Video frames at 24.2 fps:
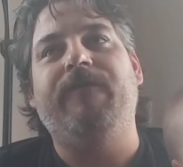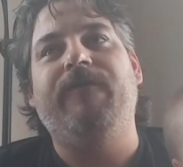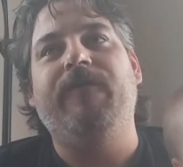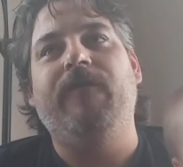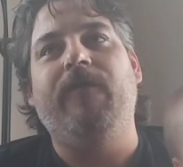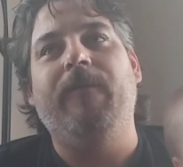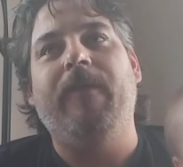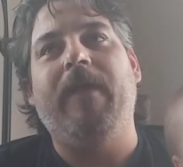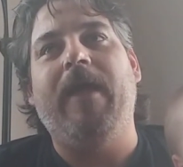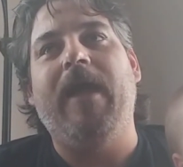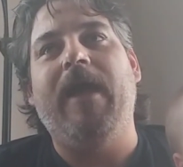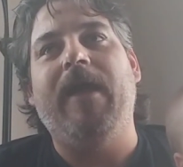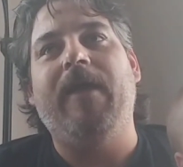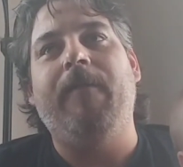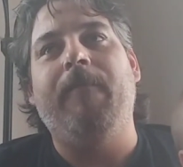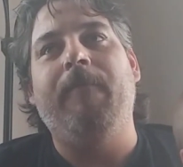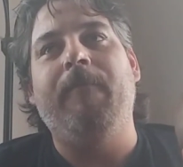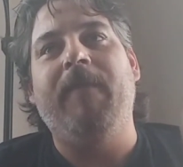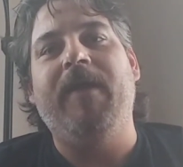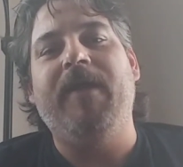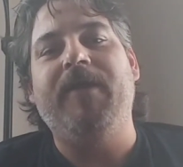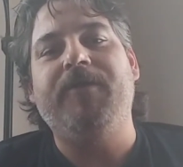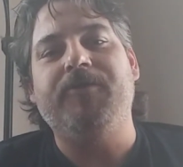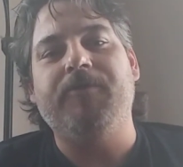film that had a
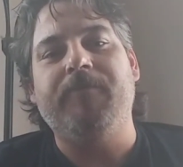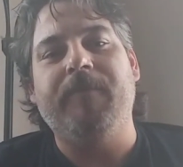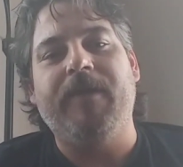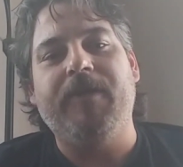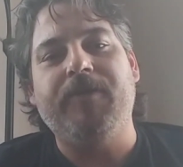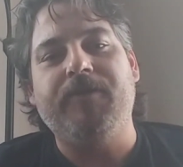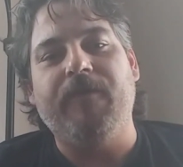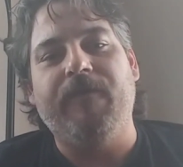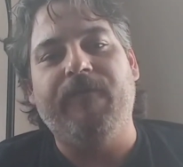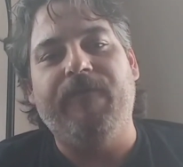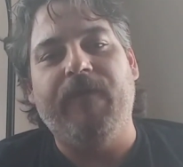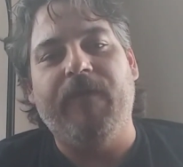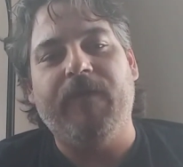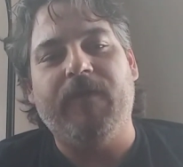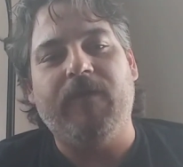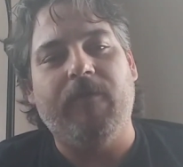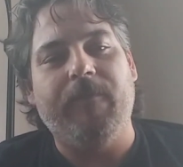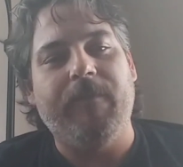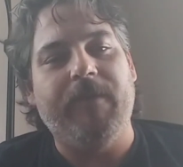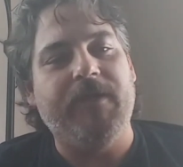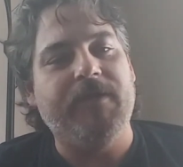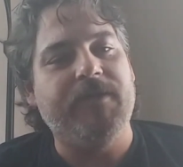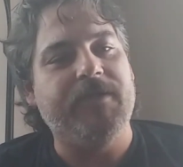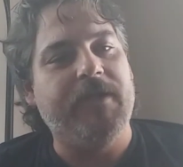major, major effect
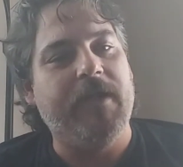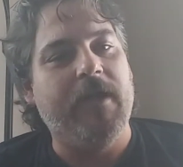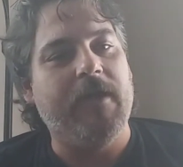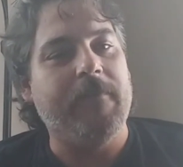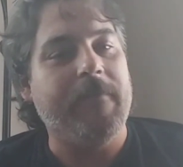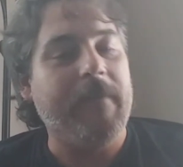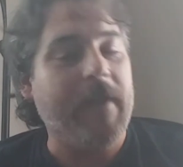on me as a young